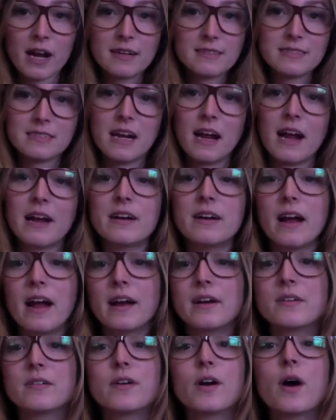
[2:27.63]
And I
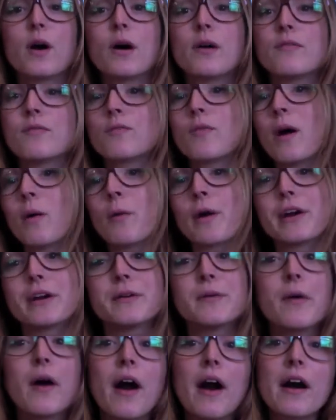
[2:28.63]
don't know where you
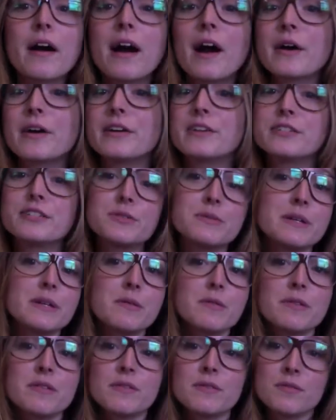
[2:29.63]
are, how you're doing with
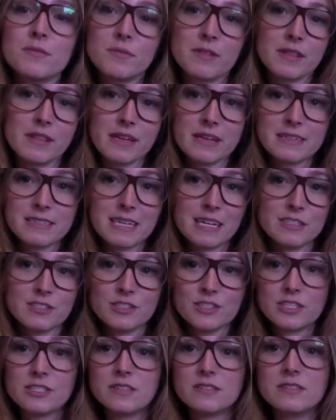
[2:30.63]
the
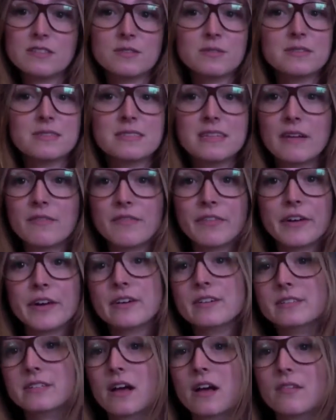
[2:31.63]
intentions you had set for
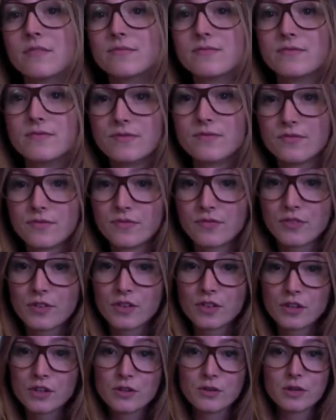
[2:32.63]
yourself for the
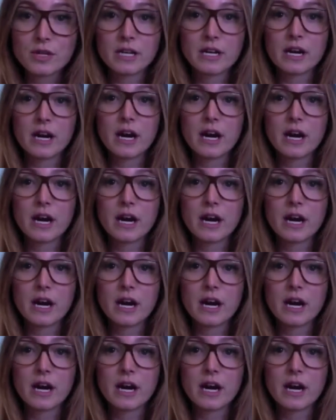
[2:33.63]
new year.